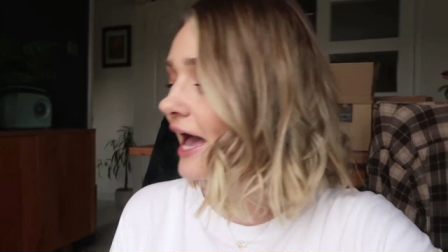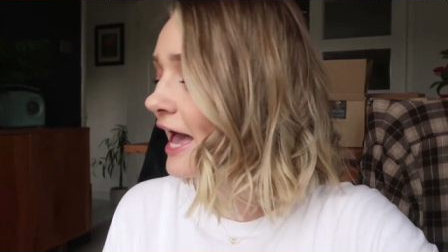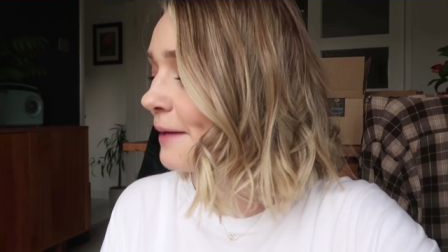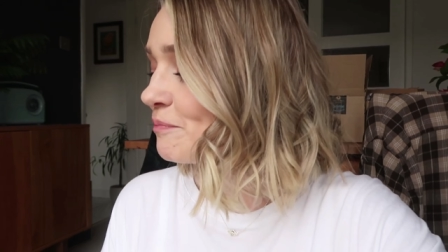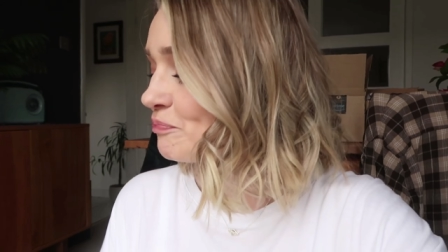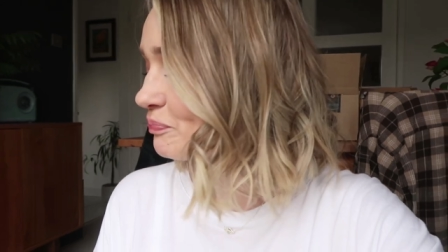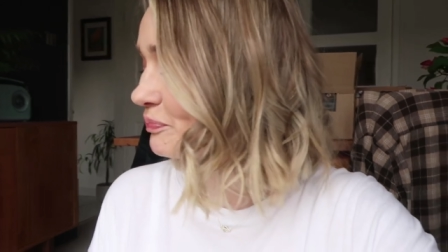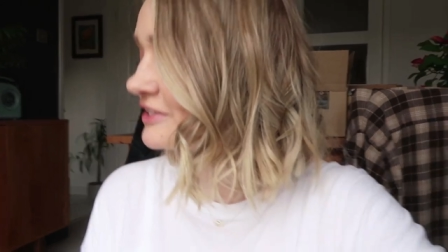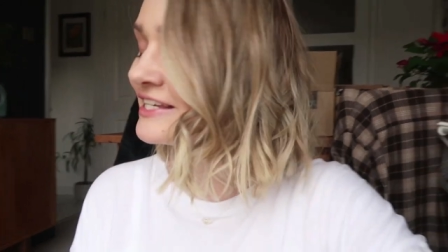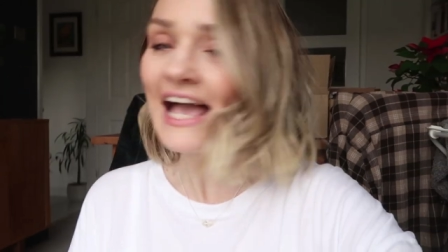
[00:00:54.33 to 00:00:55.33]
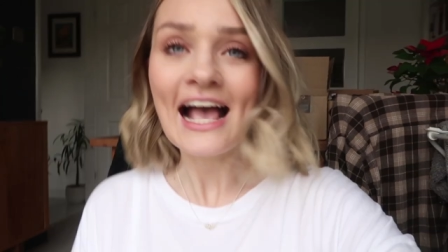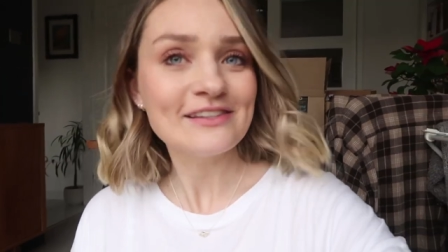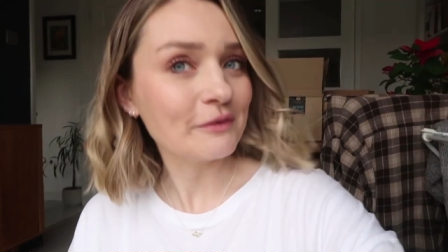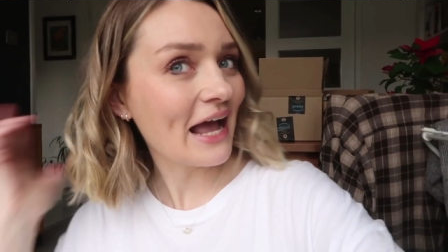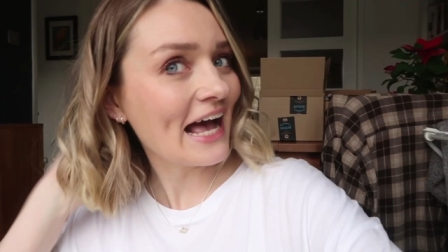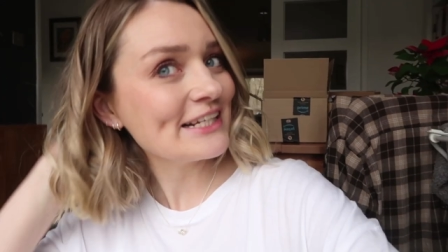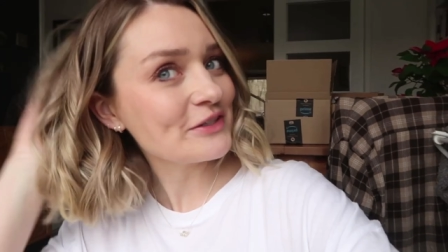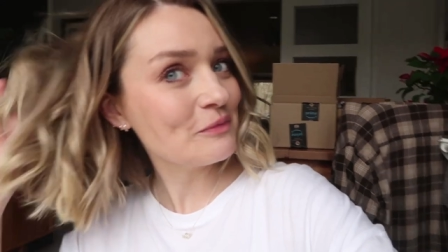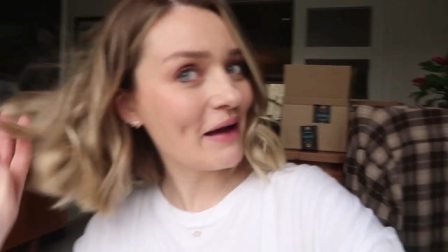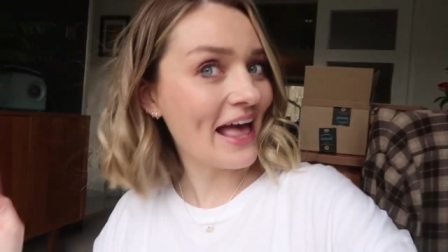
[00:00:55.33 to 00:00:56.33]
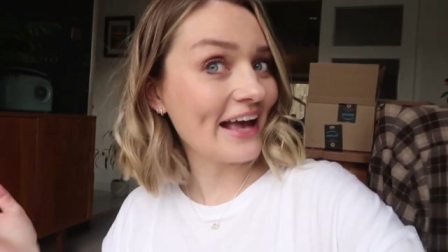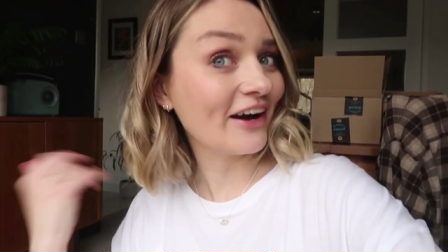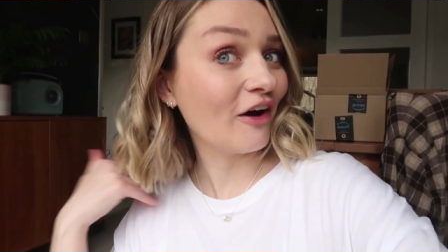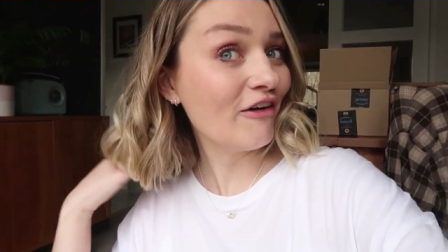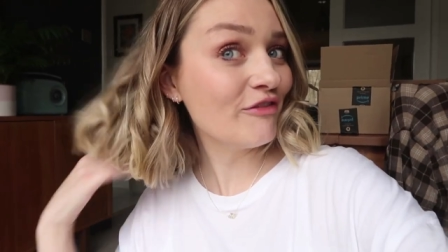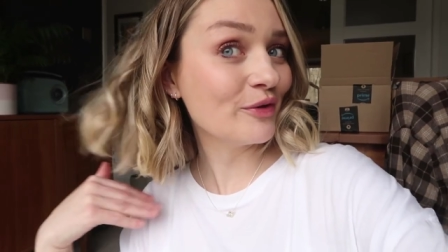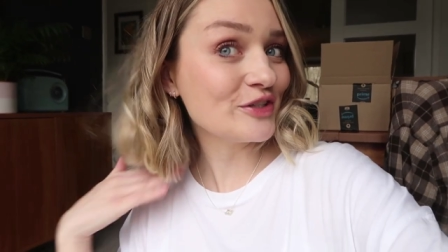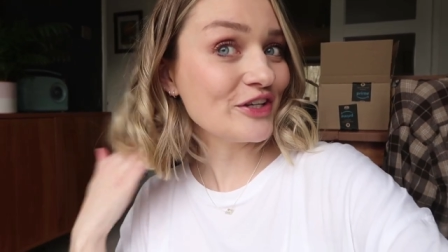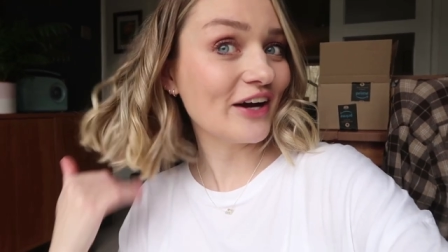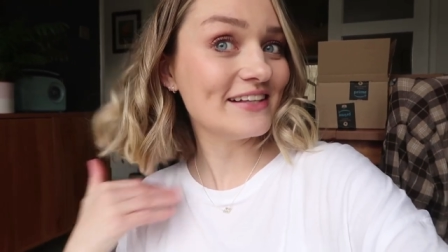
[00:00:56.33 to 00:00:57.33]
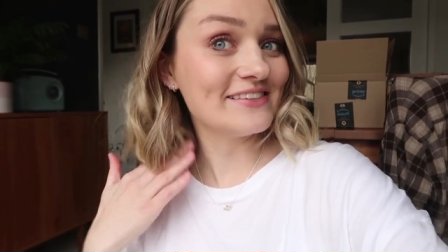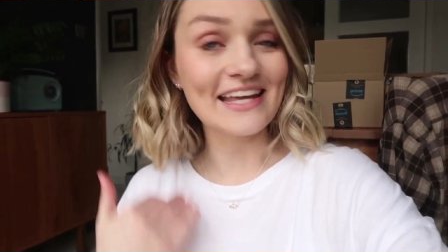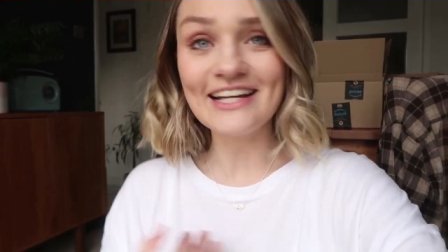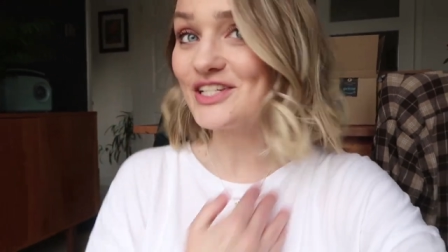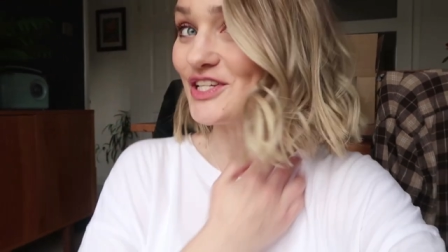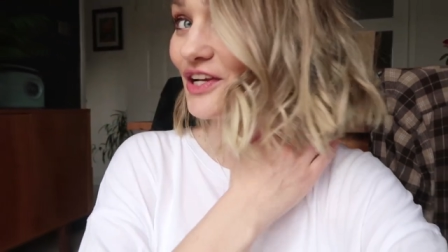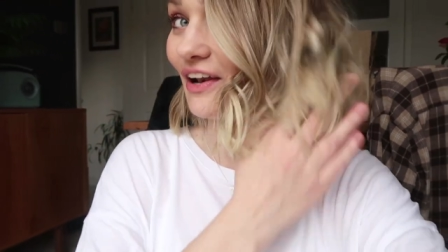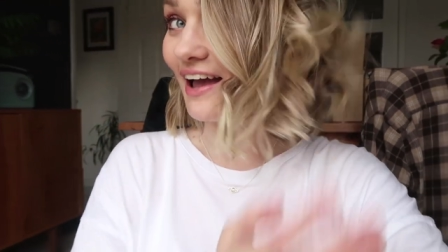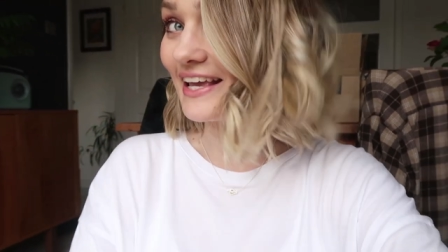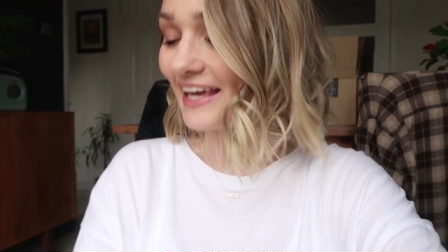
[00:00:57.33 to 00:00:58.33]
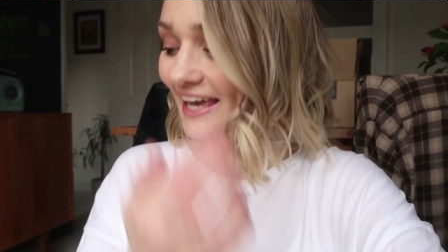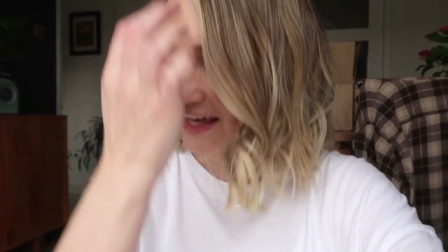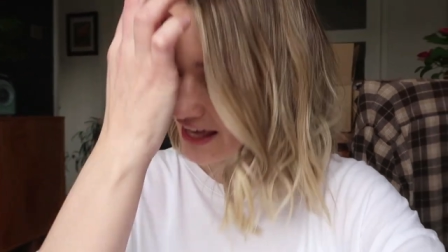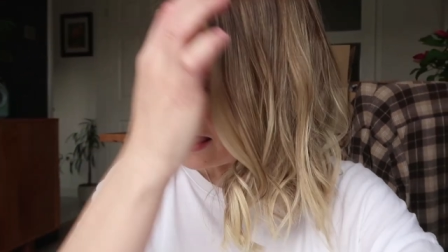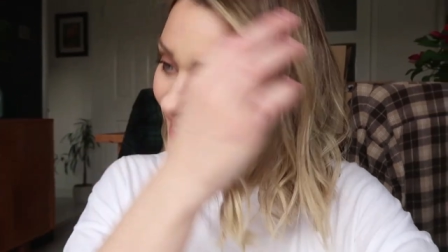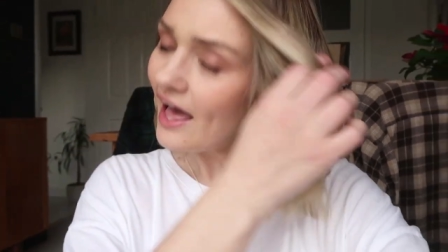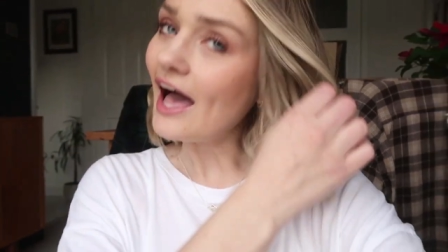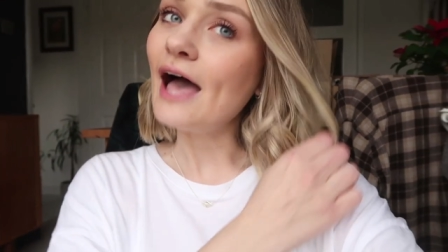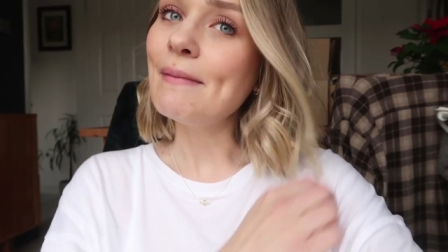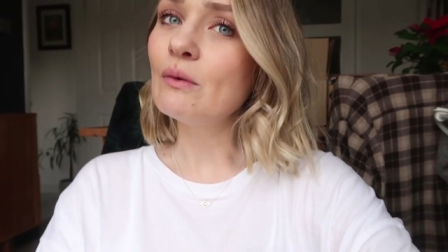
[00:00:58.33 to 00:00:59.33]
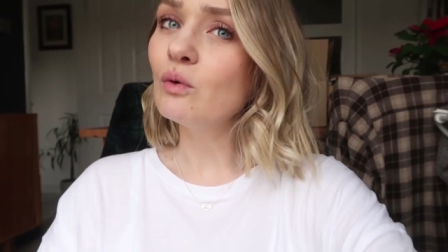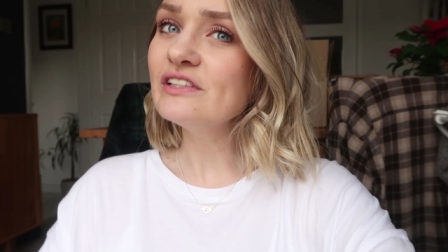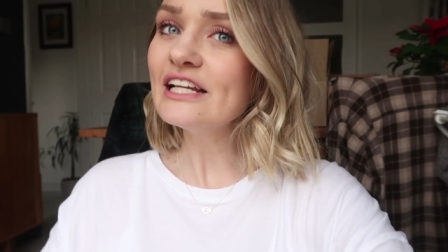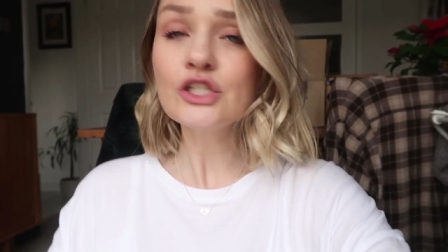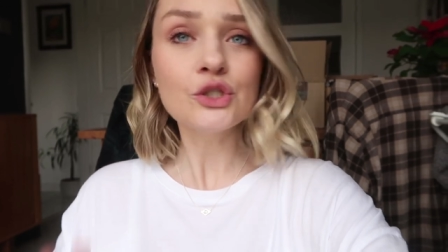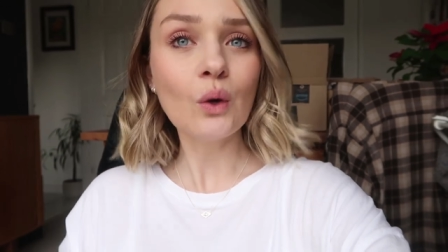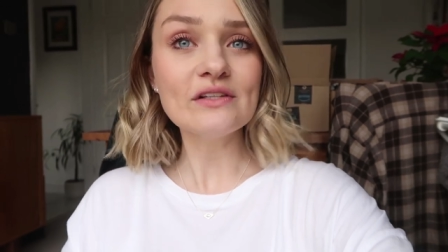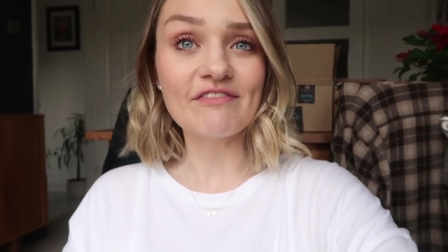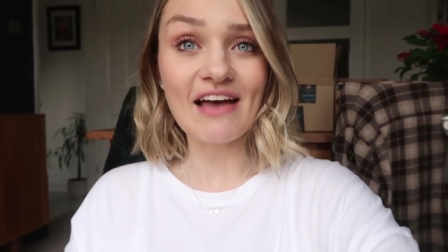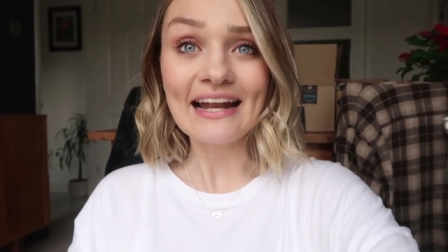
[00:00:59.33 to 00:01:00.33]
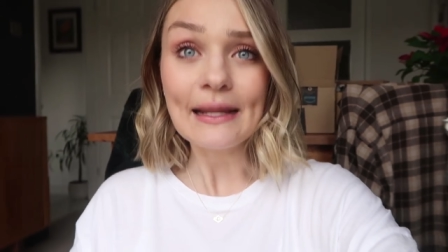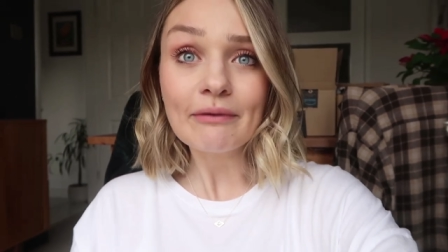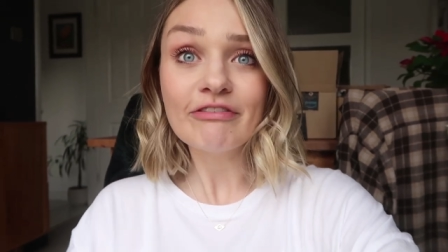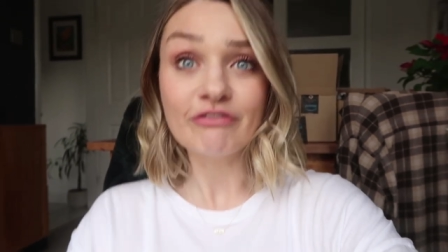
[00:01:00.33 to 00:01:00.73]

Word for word: Um, so yeah, so I had all my hair cut off. What do you guys think? Do you like it? Um, it wasn't as short as I've had it